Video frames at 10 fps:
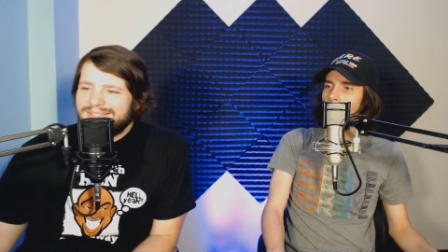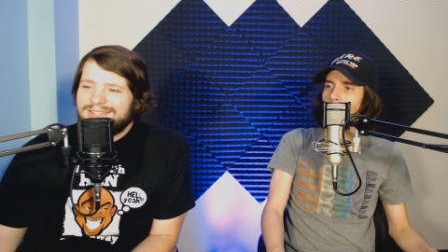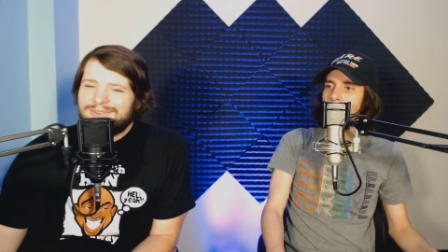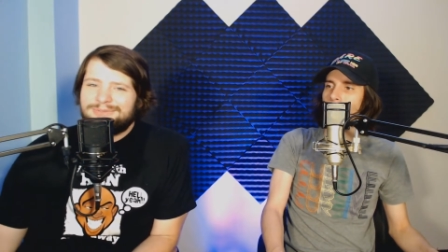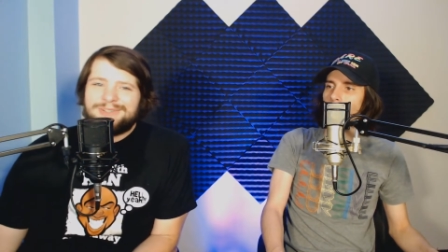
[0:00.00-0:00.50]

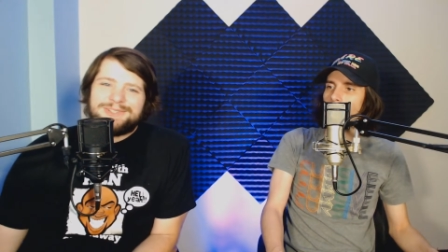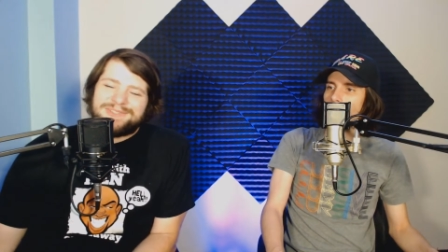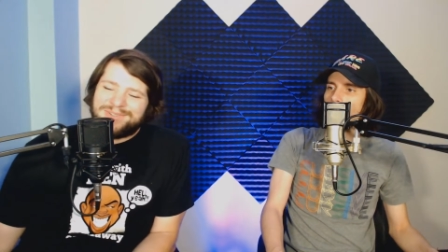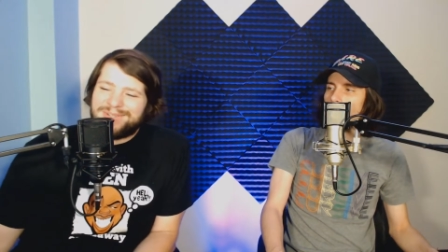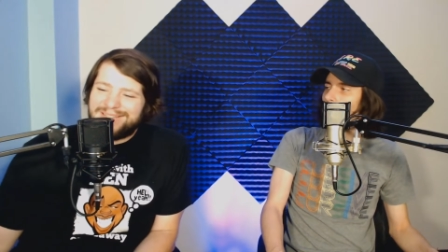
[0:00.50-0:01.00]
Our first
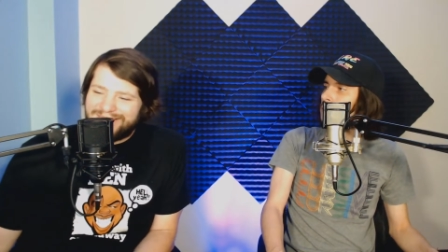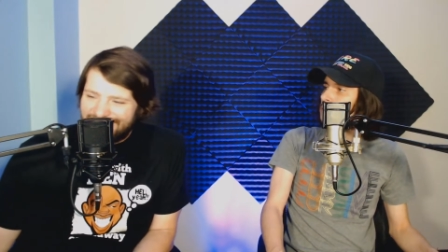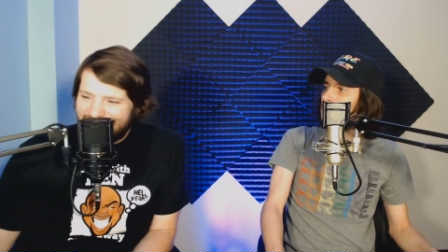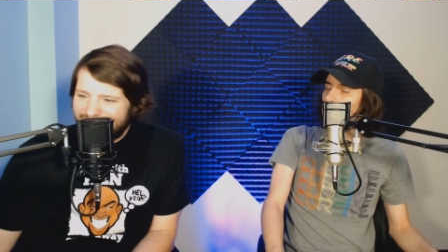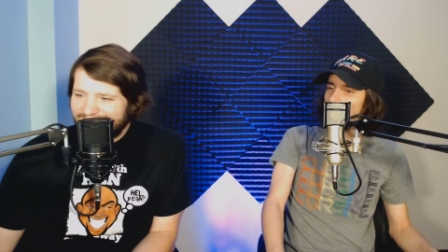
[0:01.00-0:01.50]
story of the
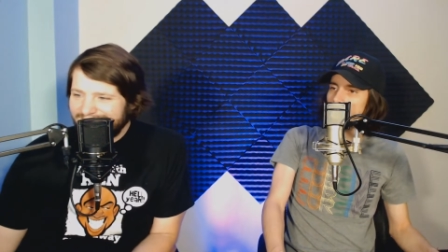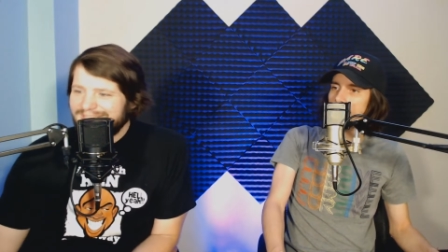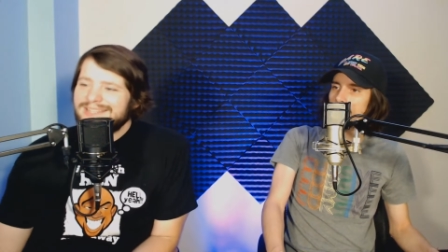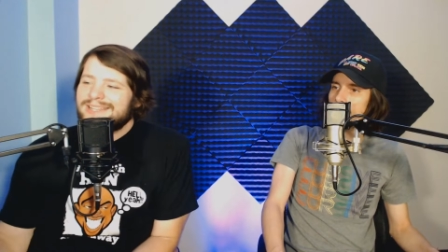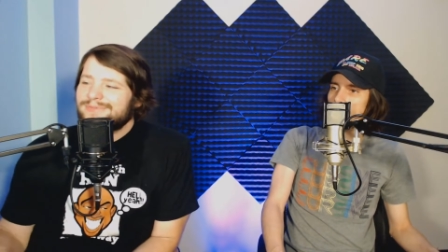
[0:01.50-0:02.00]
day
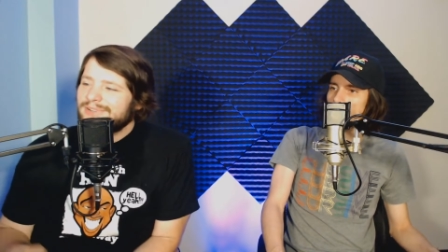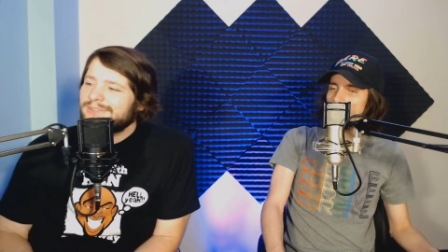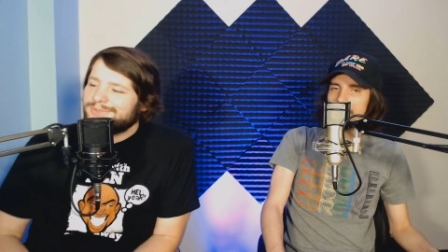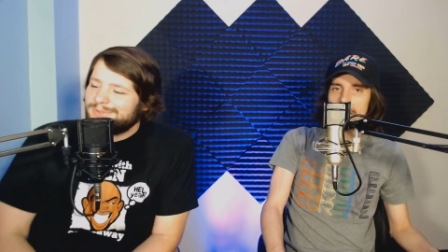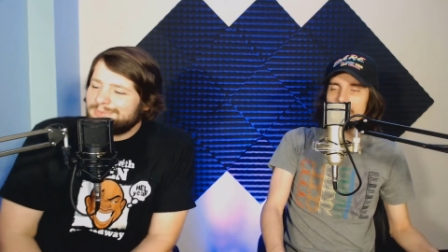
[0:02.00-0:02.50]

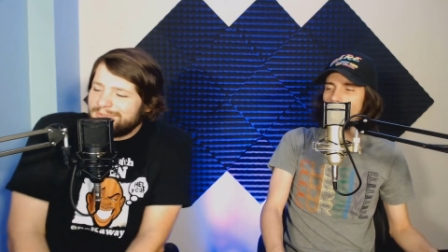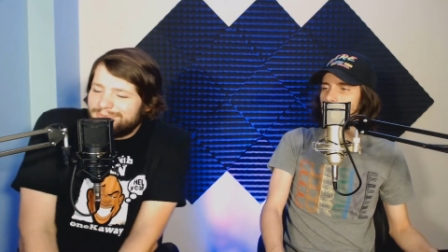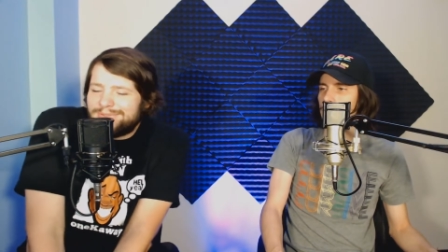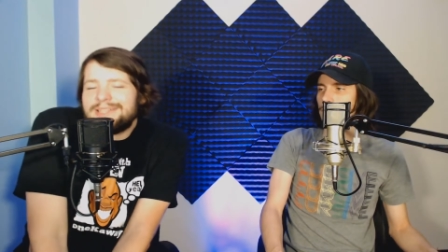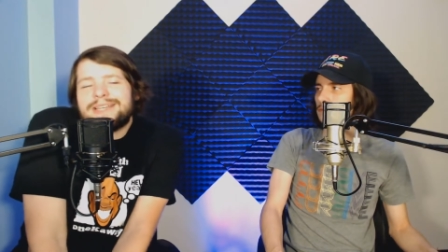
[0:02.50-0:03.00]
involves one of my
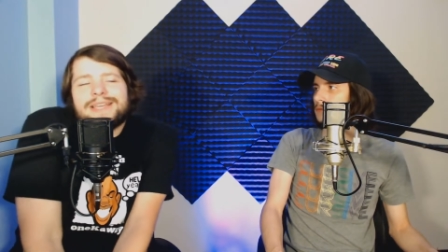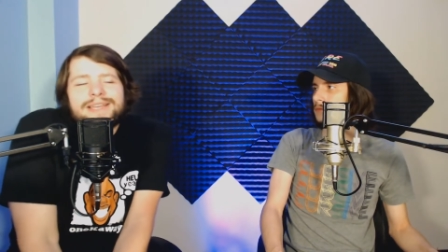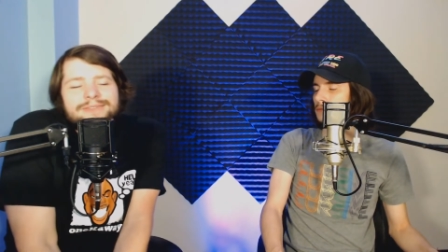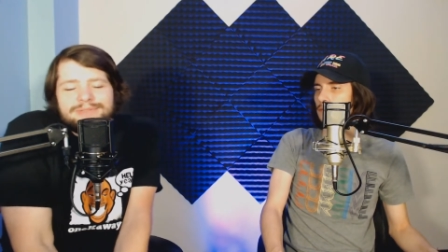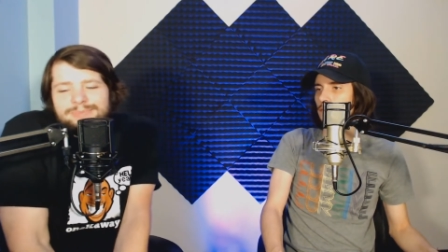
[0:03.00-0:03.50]

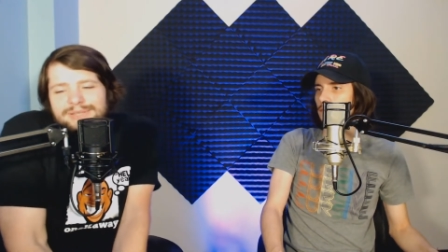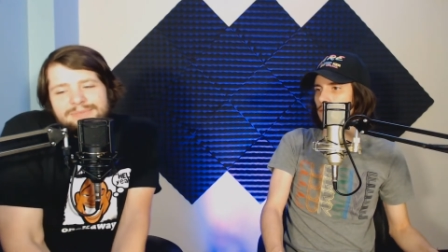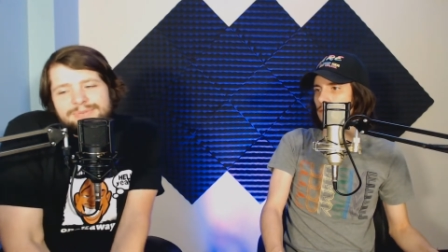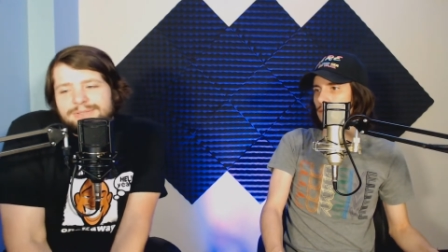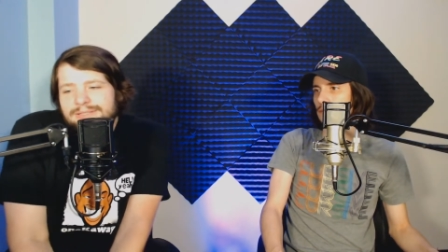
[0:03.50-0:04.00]
favorite
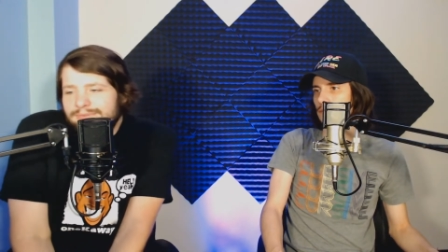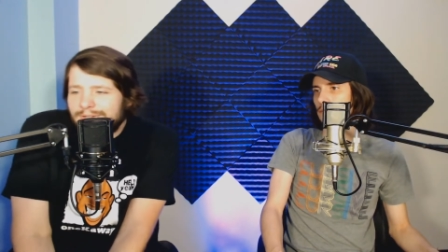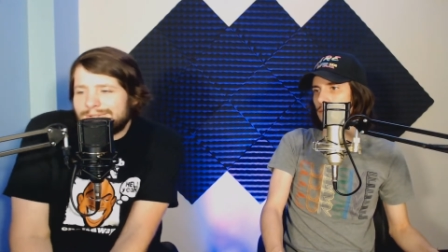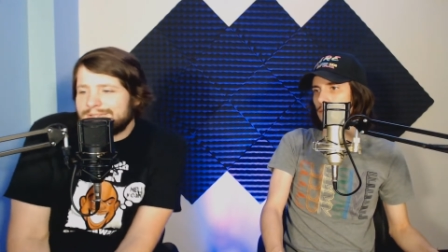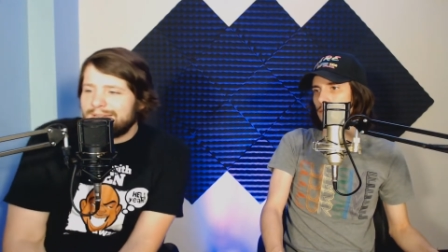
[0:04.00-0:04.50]
people of
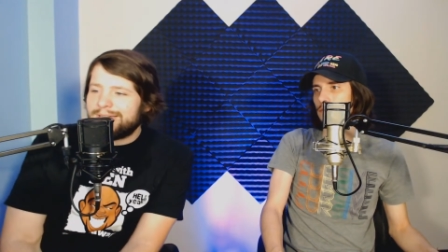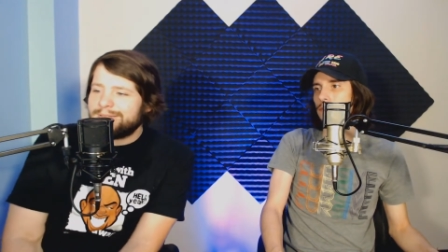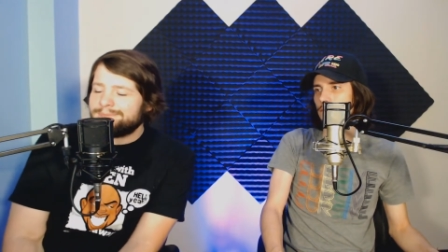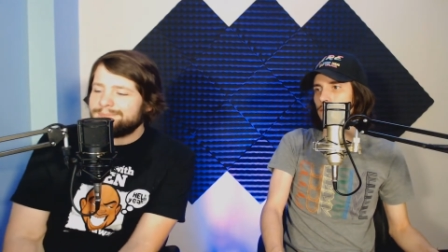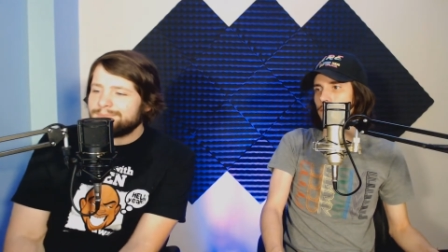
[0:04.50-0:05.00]
all time.